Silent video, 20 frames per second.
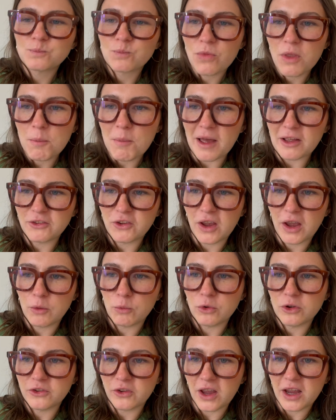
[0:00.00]
Matt's saying it
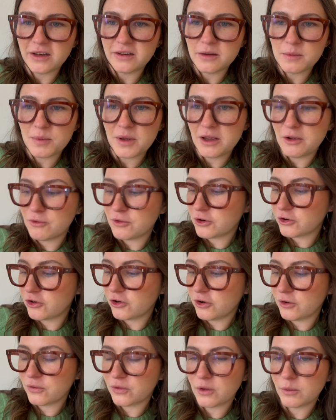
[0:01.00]
was 80p for
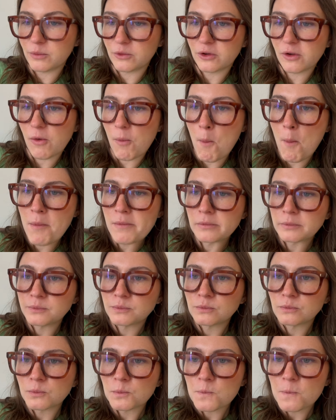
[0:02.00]
two of them, so
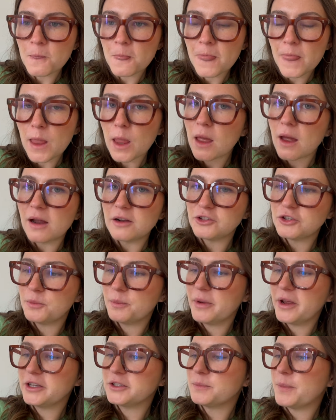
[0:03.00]
I shouldn't
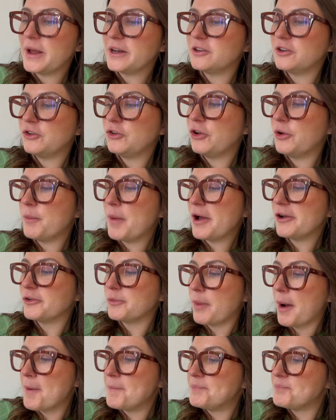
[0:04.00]
be expecting too much,
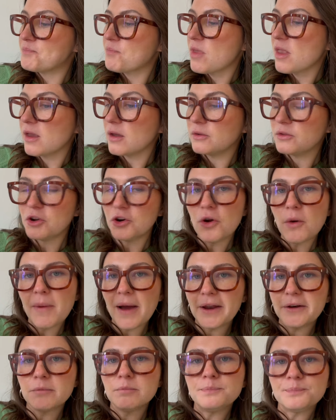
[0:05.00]
but they're not bad.